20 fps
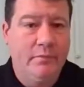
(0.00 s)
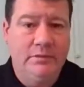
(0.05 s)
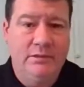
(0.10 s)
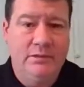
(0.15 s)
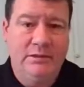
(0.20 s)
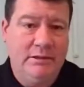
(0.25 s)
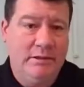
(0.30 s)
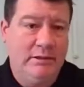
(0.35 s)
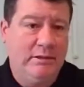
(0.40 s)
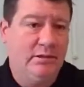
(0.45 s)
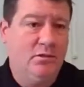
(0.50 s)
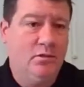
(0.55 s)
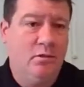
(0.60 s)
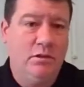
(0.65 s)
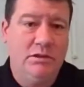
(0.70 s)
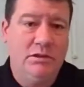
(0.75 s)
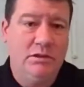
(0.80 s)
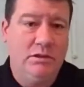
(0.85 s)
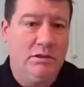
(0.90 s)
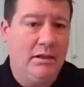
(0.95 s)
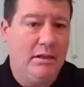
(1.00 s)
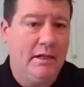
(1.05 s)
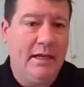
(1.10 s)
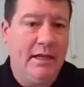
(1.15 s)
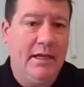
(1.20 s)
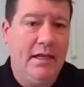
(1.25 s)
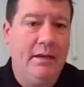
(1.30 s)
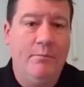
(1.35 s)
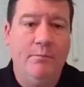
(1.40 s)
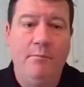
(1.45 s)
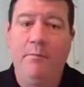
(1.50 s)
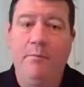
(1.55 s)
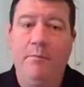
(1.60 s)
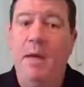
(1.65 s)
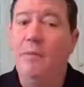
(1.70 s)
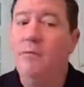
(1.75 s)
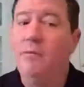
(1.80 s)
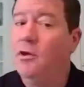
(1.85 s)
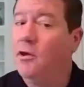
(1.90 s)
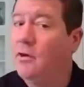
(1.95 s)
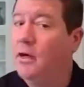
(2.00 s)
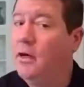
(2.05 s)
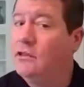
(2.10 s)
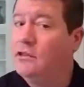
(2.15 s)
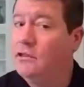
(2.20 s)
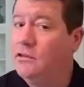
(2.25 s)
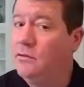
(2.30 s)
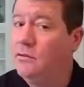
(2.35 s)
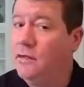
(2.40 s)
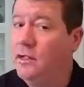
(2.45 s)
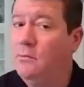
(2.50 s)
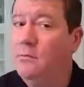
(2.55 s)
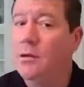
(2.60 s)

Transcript: six sorties in a day. Maybe you're not shooting,